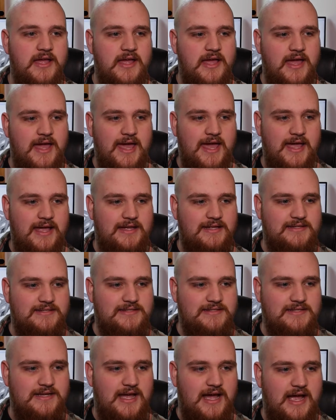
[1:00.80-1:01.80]

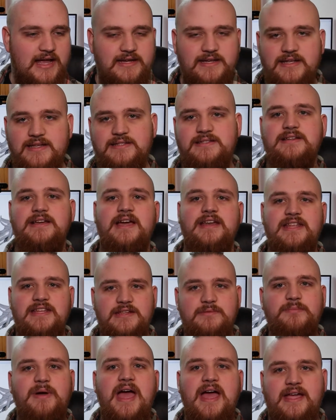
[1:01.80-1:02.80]
and I need
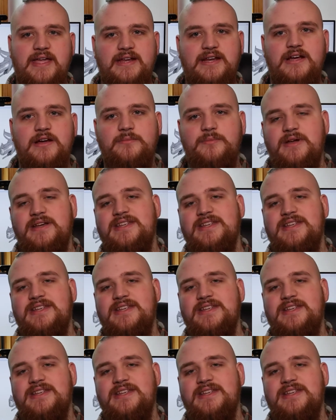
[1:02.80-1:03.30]
to back it up.